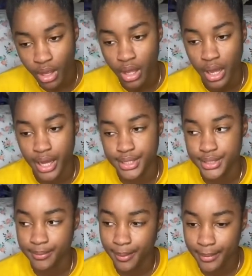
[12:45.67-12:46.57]
and
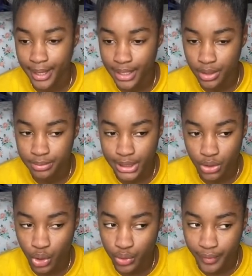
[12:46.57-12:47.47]
so I may end up get
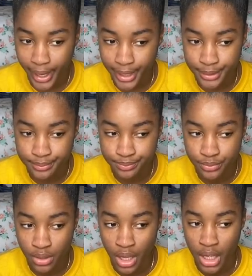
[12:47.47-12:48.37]
over it
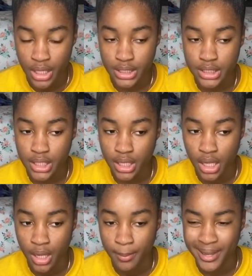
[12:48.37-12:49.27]
you see
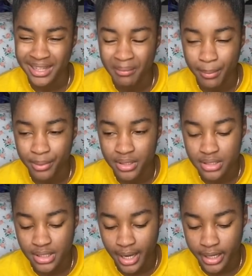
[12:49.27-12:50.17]
my type of
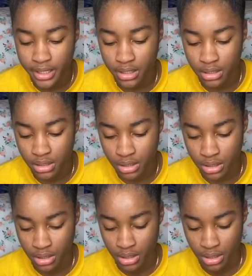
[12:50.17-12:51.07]
person like
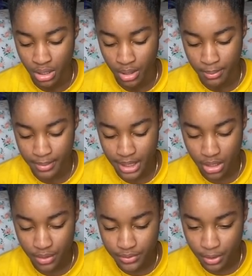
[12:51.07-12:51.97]
me
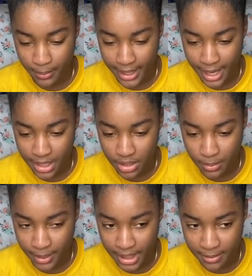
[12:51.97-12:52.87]
love somebody and give
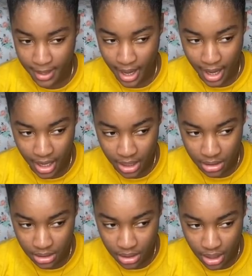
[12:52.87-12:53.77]
somebody me all
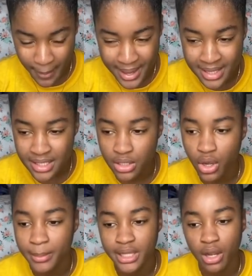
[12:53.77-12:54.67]
come here and say look
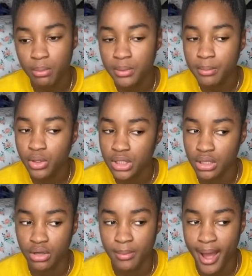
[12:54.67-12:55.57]
how me take up my money
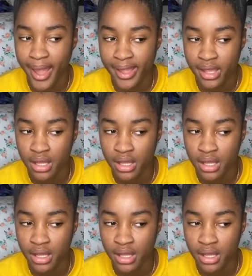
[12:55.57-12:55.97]
go buy